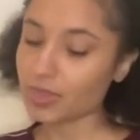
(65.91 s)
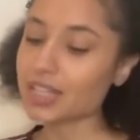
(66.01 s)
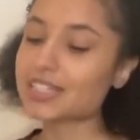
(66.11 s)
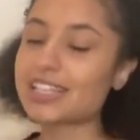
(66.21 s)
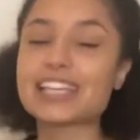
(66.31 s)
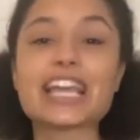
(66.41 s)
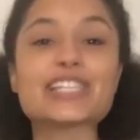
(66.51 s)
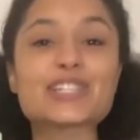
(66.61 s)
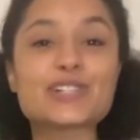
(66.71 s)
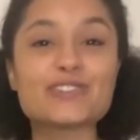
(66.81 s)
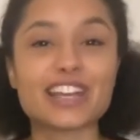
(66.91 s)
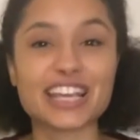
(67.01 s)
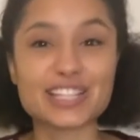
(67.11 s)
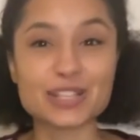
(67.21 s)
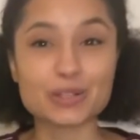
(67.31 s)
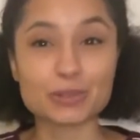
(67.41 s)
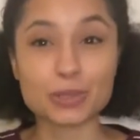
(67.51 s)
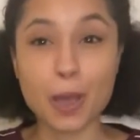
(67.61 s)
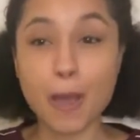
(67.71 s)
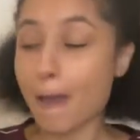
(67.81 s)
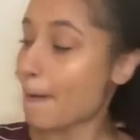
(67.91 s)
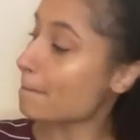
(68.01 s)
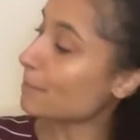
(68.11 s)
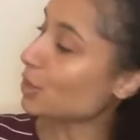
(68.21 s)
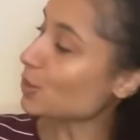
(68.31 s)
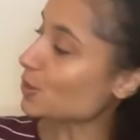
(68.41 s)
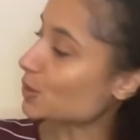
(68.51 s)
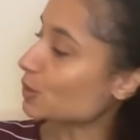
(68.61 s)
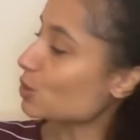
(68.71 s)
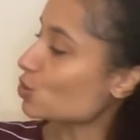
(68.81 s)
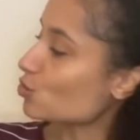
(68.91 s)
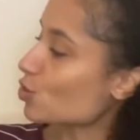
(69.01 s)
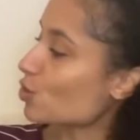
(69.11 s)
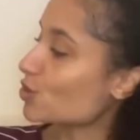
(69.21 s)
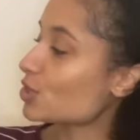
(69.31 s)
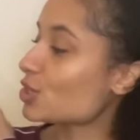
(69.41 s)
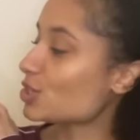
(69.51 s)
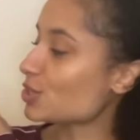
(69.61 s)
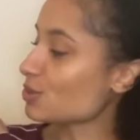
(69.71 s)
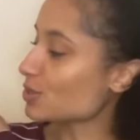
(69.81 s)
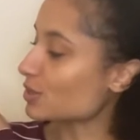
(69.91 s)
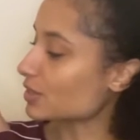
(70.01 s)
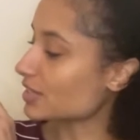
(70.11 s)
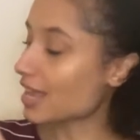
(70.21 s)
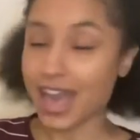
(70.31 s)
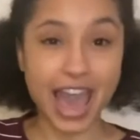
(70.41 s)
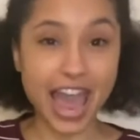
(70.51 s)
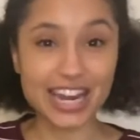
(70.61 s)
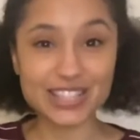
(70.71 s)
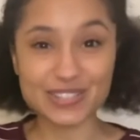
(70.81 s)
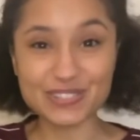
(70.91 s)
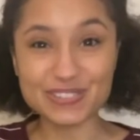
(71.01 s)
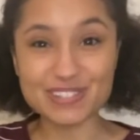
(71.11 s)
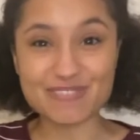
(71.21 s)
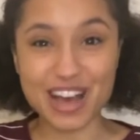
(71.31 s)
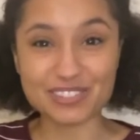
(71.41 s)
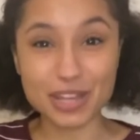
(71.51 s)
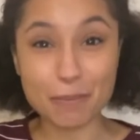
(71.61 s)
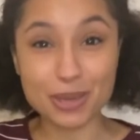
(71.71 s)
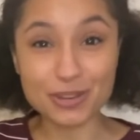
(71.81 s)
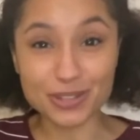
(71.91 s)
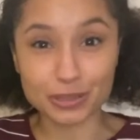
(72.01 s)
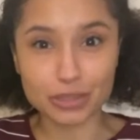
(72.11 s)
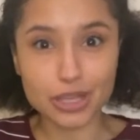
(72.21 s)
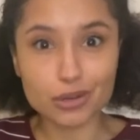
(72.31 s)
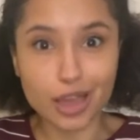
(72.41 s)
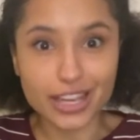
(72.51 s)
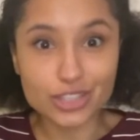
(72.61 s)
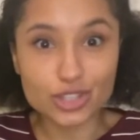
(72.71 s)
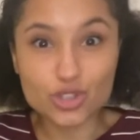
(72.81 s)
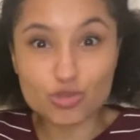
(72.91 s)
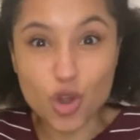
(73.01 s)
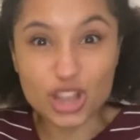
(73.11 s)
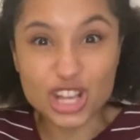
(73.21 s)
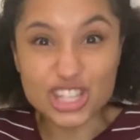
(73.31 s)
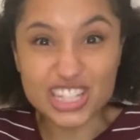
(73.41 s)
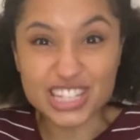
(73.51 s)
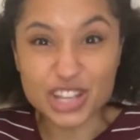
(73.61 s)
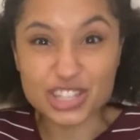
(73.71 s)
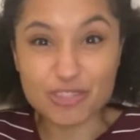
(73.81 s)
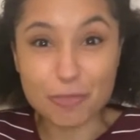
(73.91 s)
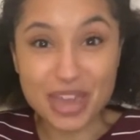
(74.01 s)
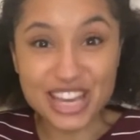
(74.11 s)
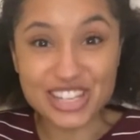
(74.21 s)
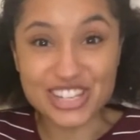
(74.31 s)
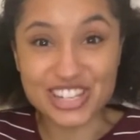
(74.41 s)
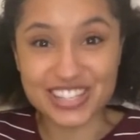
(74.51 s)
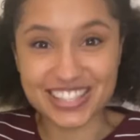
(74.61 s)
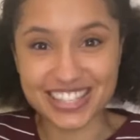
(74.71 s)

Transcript: Today's story is called Poodle Draws Doodles, and it's all about a poodle who likes to draw lots and lots of pictures.